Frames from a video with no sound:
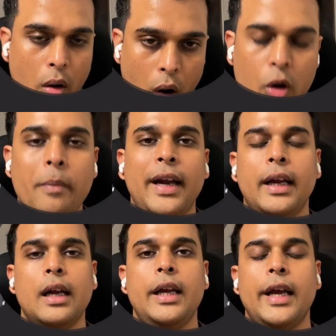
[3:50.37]

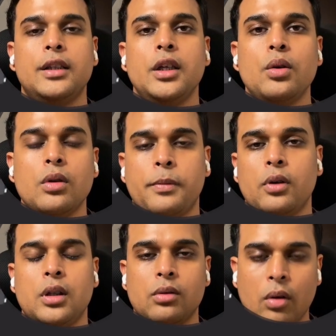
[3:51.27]
automatically execute the
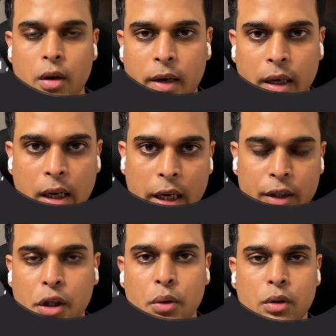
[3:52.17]
process or automatically
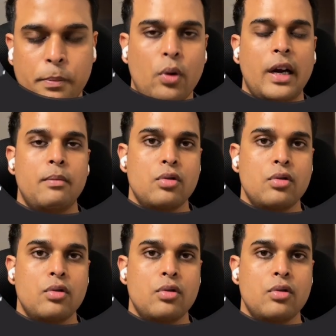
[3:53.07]
execute the program